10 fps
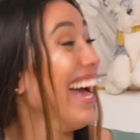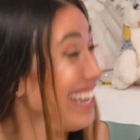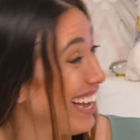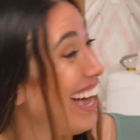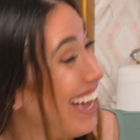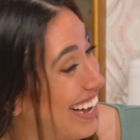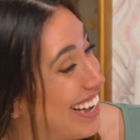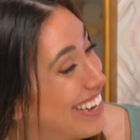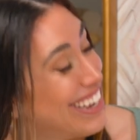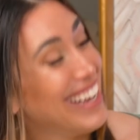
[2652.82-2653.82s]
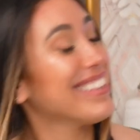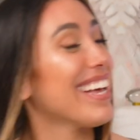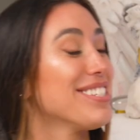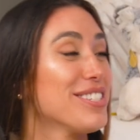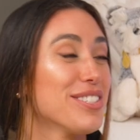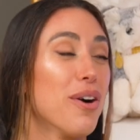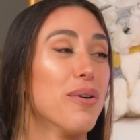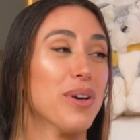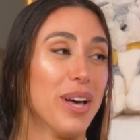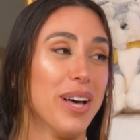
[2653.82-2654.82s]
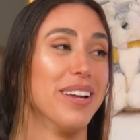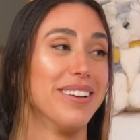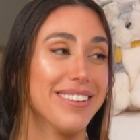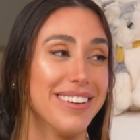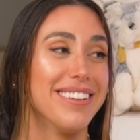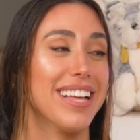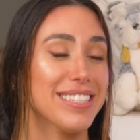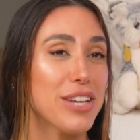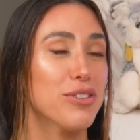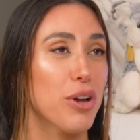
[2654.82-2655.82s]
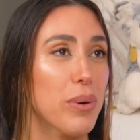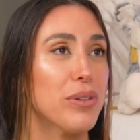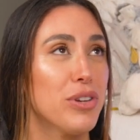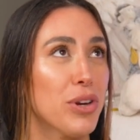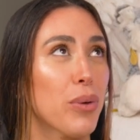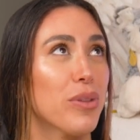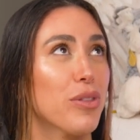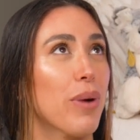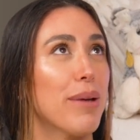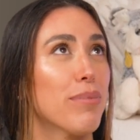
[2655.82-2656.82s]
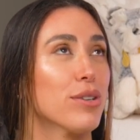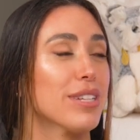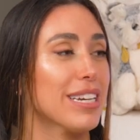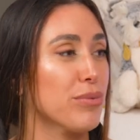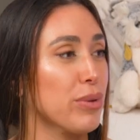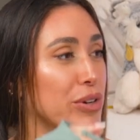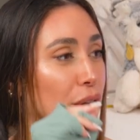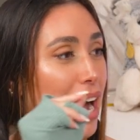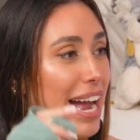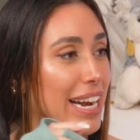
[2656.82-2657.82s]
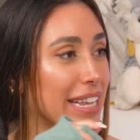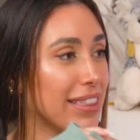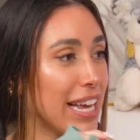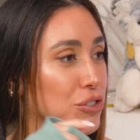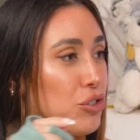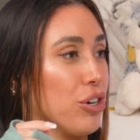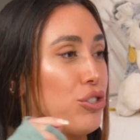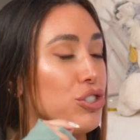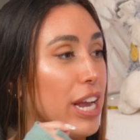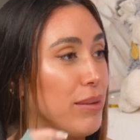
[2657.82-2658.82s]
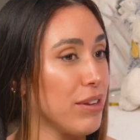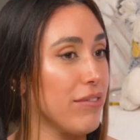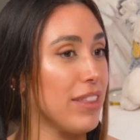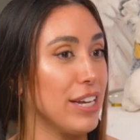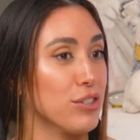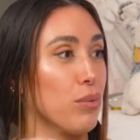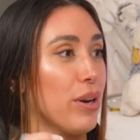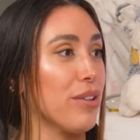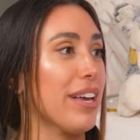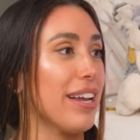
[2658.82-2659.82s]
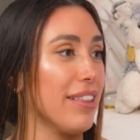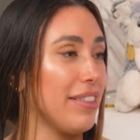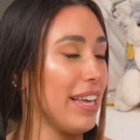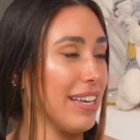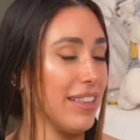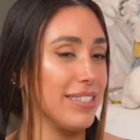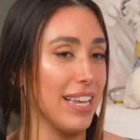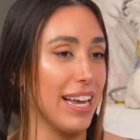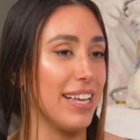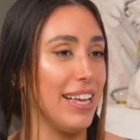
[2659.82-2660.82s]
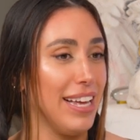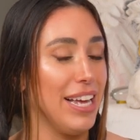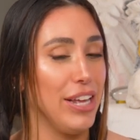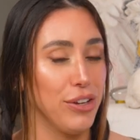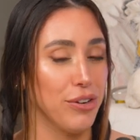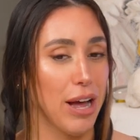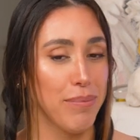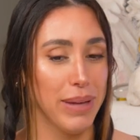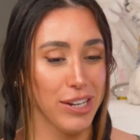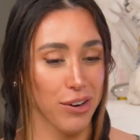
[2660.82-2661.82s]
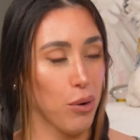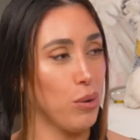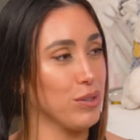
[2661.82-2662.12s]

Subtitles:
Yeah. That's so good. That's how you know when you're with the right person because when you're hiding things or you're ashamed of things or what are they going to think, it's like you're not being your whole